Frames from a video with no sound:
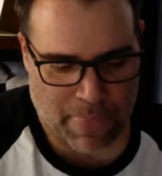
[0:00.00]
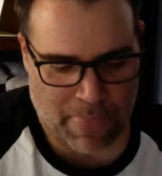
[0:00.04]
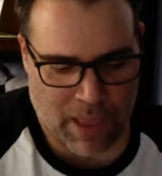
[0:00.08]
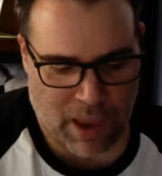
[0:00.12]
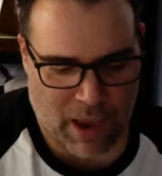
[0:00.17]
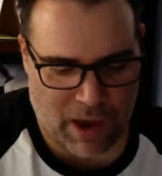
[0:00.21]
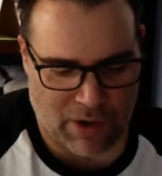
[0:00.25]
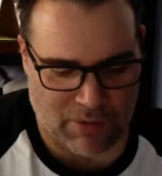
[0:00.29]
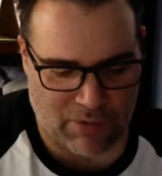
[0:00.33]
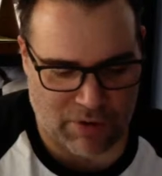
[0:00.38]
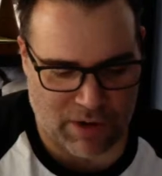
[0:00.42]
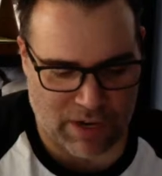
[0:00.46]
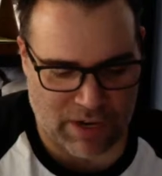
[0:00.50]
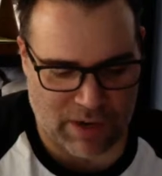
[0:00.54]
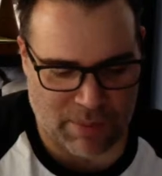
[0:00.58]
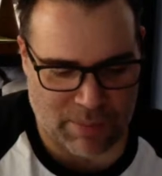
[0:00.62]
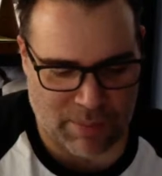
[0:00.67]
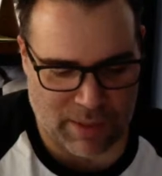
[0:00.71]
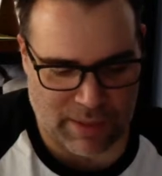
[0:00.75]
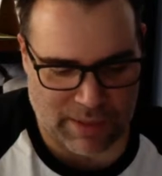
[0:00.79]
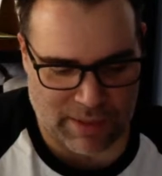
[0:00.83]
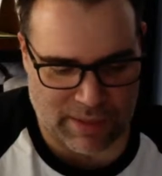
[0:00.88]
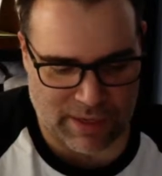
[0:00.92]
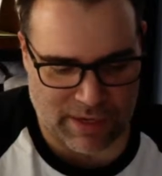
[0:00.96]
Irene and
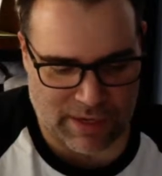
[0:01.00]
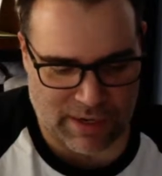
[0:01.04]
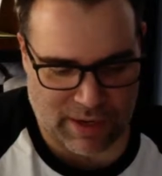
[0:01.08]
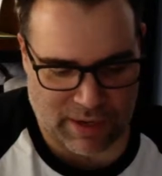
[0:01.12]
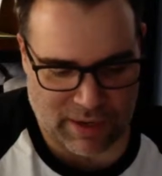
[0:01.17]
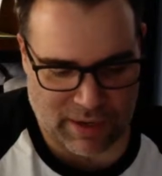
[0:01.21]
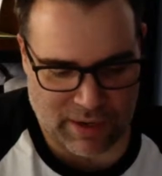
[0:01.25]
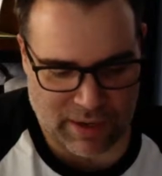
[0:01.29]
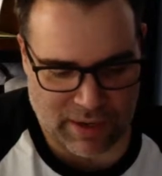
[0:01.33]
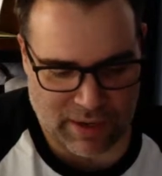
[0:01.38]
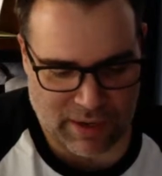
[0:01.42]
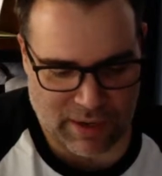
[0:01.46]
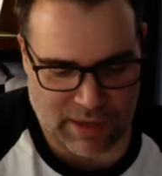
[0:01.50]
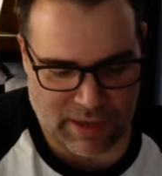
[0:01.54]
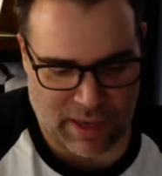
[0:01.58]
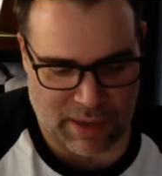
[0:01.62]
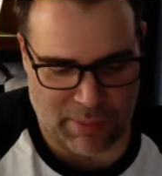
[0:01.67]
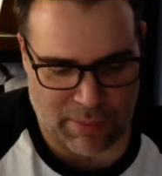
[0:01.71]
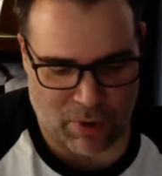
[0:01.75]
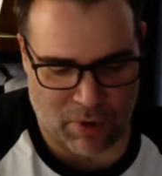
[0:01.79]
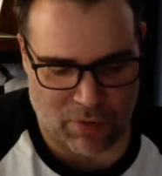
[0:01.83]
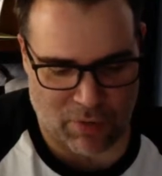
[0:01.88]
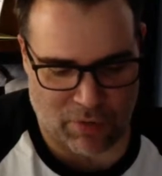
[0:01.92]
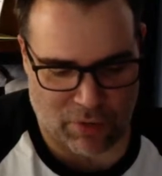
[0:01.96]
Melina
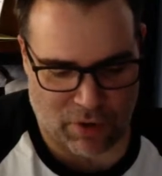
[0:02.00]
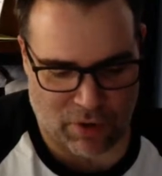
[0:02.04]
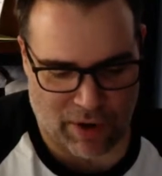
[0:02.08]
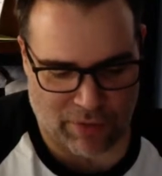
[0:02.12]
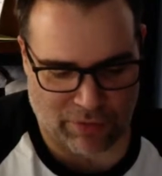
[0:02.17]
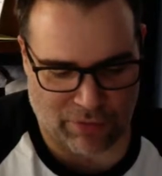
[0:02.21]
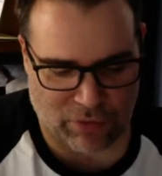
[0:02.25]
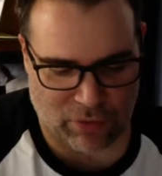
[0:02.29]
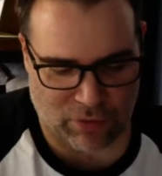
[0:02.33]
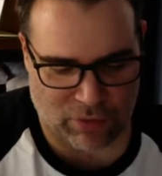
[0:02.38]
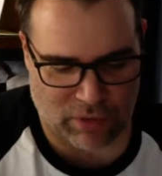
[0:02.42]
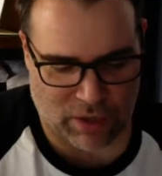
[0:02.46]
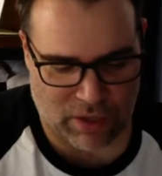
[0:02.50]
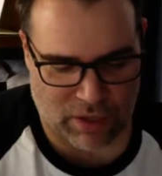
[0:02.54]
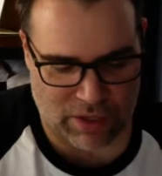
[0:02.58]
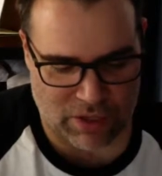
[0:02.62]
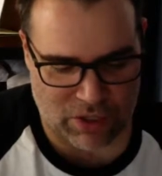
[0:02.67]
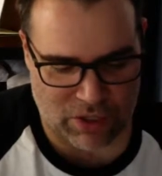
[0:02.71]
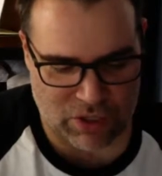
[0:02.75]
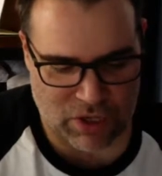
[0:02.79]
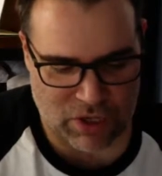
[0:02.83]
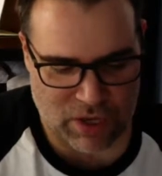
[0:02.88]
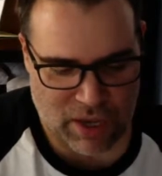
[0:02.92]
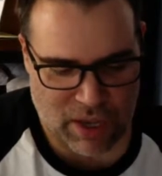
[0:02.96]
came over after
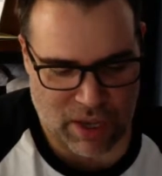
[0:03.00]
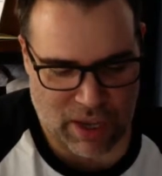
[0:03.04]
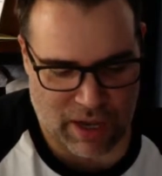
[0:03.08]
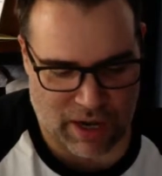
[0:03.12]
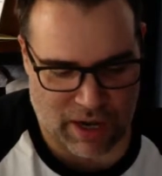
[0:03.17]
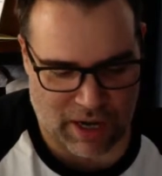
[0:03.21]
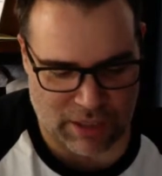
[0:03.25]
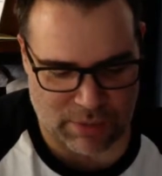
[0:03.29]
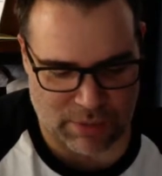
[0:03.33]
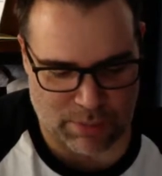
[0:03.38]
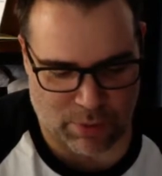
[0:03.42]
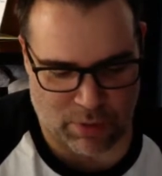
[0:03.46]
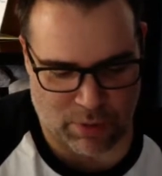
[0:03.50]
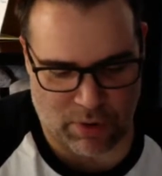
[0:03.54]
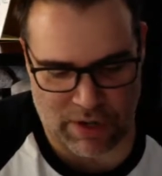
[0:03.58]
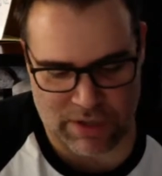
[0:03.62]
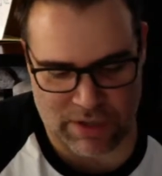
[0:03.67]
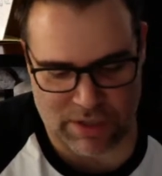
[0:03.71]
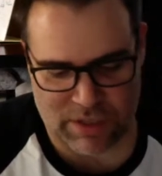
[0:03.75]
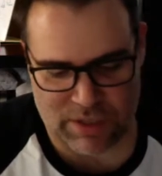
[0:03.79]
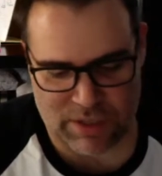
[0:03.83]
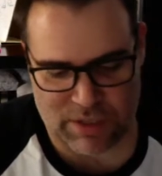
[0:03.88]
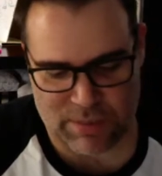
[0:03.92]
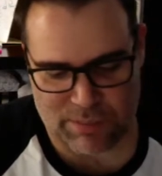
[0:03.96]
lunch, and
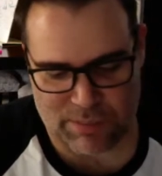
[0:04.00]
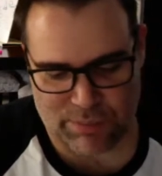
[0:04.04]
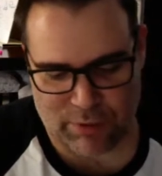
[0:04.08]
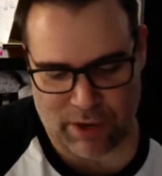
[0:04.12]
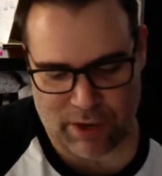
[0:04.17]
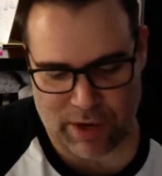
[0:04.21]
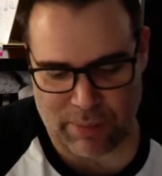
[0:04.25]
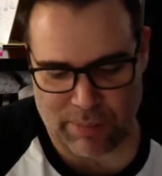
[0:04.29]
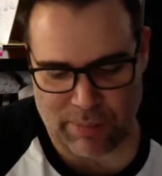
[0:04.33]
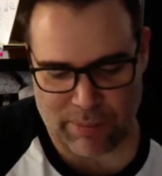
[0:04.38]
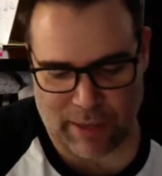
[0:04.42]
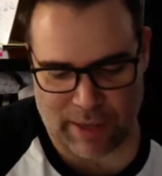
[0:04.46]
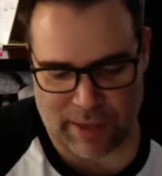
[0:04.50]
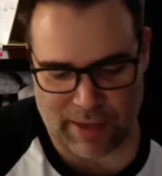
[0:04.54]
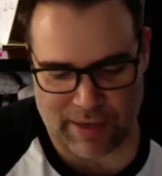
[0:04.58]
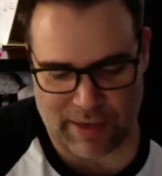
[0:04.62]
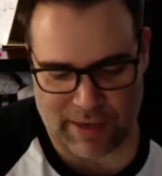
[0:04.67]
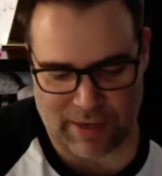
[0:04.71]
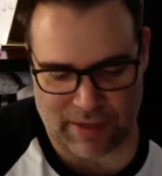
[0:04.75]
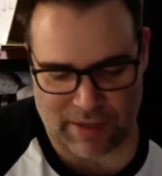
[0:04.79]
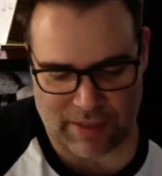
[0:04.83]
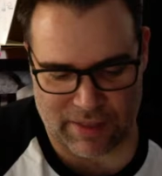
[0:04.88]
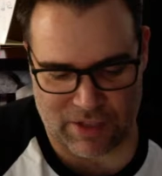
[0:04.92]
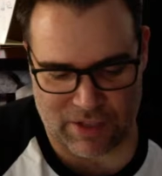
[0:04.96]
Esperanza spread a
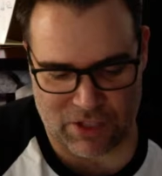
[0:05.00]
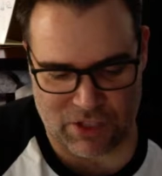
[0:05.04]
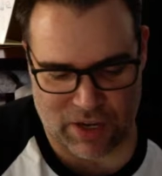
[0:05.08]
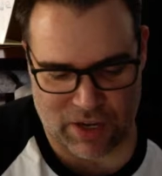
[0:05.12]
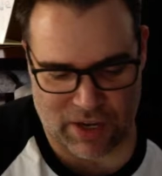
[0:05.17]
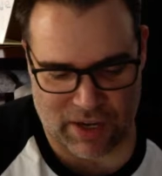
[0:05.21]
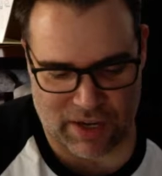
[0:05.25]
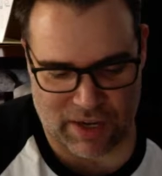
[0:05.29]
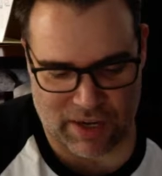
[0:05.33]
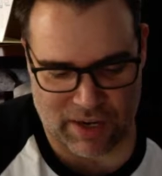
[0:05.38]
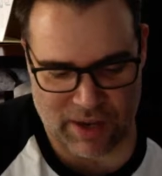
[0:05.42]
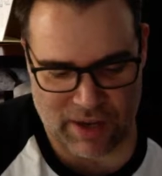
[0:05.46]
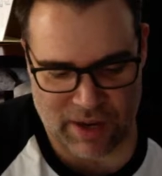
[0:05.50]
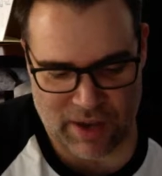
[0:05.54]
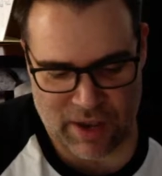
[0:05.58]
blanket in the shade.